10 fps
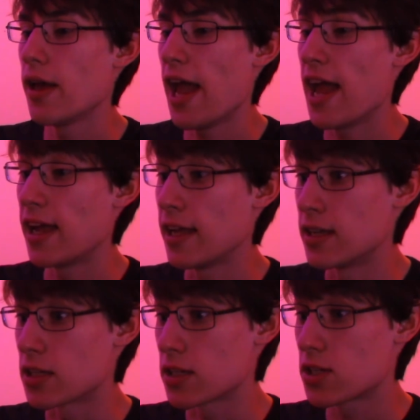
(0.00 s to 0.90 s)

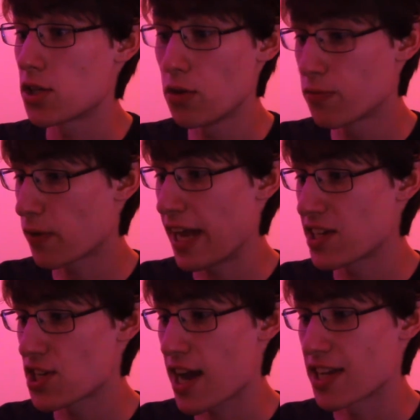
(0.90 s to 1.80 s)
And 2
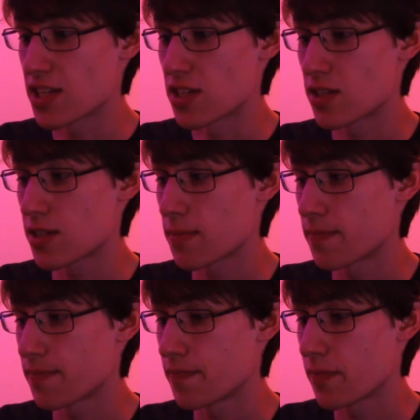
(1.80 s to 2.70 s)
franchises
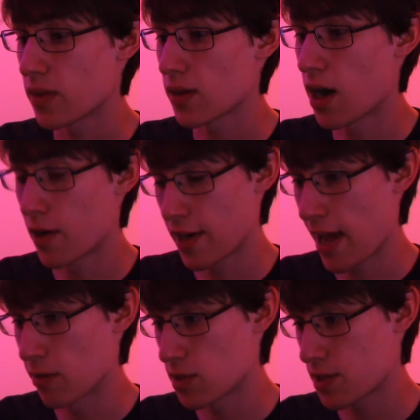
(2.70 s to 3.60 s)
are
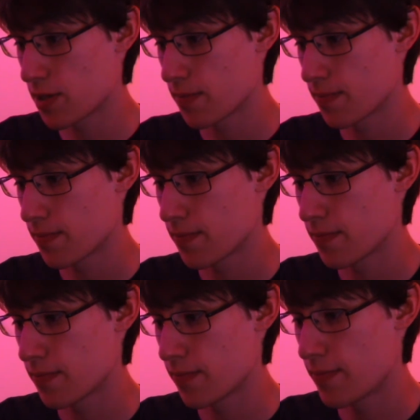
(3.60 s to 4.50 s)
announced.
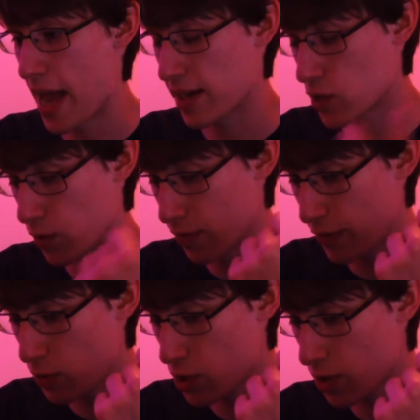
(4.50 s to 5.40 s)
Back to the
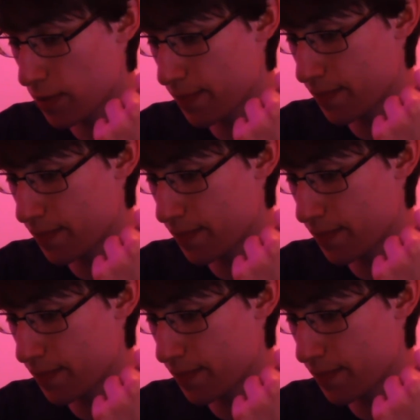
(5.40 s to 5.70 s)
Future